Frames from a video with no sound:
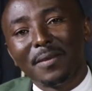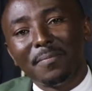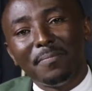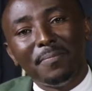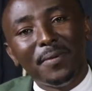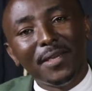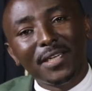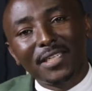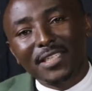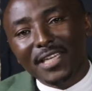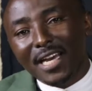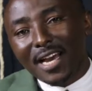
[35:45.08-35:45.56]

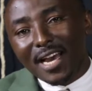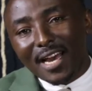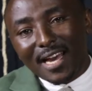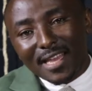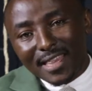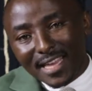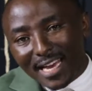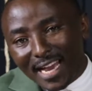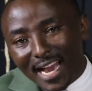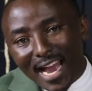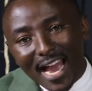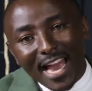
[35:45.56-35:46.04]
Peter,
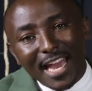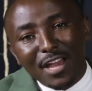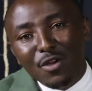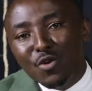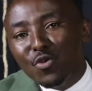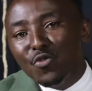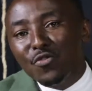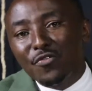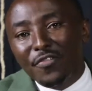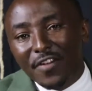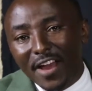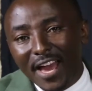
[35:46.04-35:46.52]
the guy
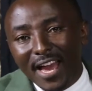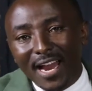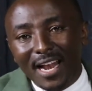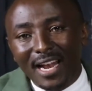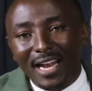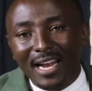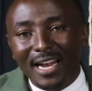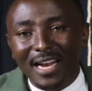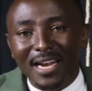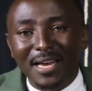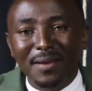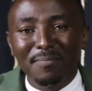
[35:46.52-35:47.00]
who fell,
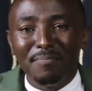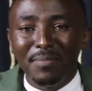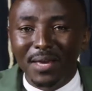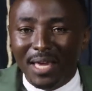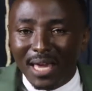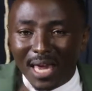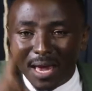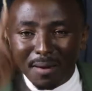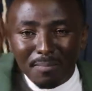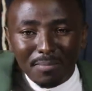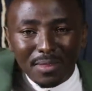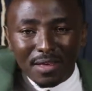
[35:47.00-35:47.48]

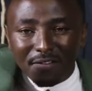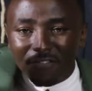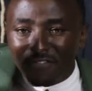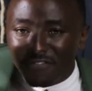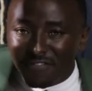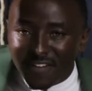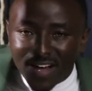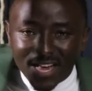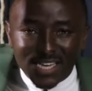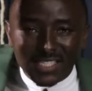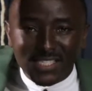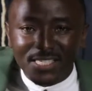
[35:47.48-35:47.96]
became the
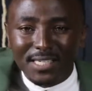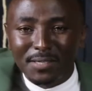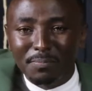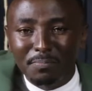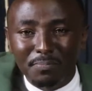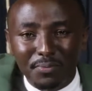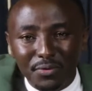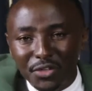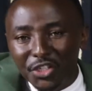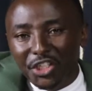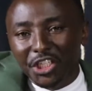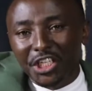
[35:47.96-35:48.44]
first
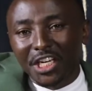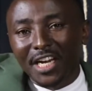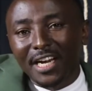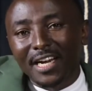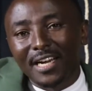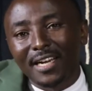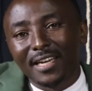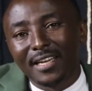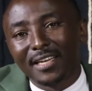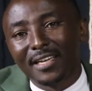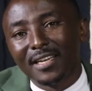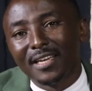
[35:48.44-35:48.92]
preacher,
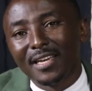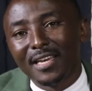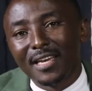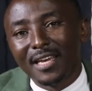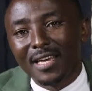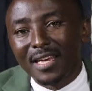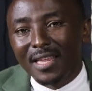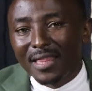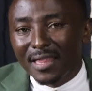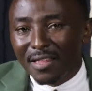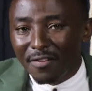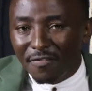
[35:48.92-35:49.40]

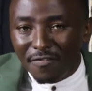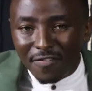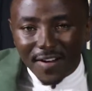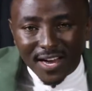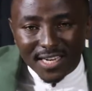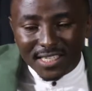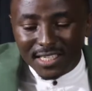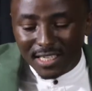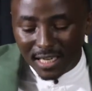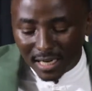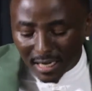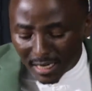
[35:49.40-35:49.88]
the
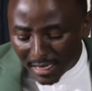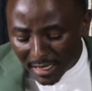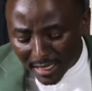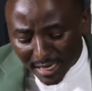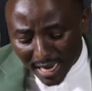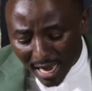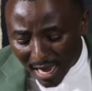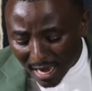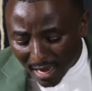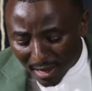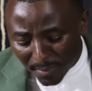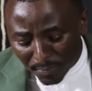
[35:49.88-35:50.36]
first
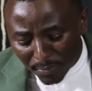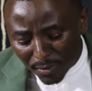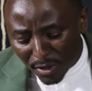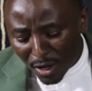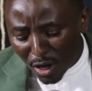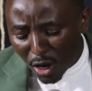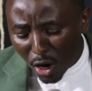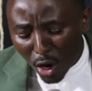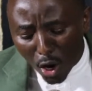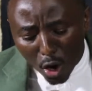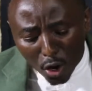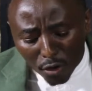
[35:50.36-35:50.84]
leader
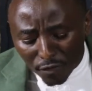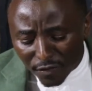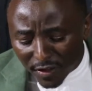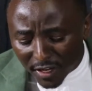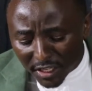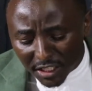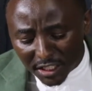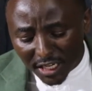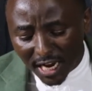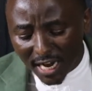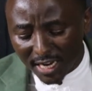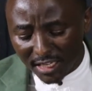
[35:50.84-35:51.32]
of the
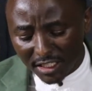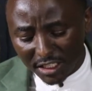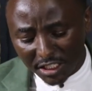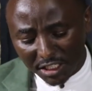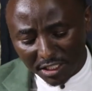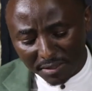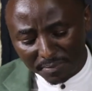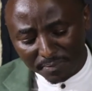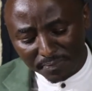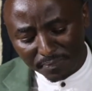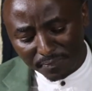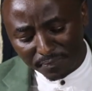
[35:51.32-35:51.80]

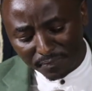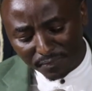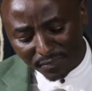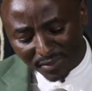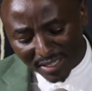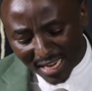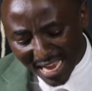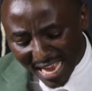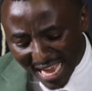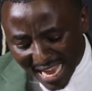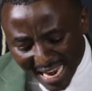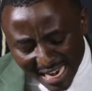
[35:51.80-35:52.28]
church.
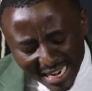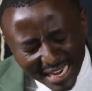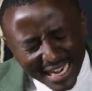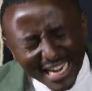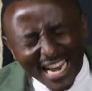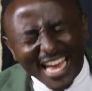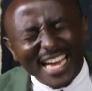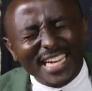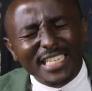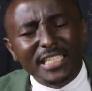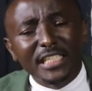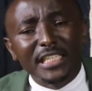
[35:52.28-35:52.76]

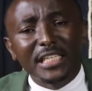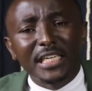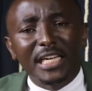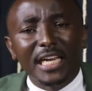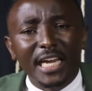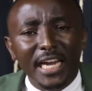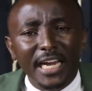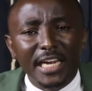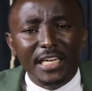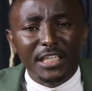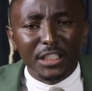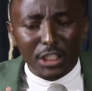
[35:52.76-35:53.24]
Let
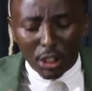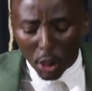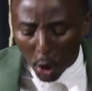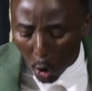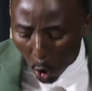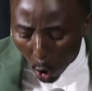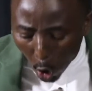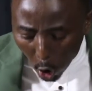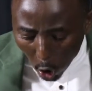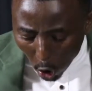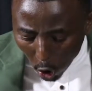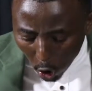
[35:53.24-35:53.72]
it
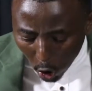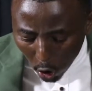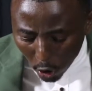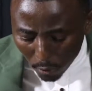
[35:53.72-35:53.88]
go.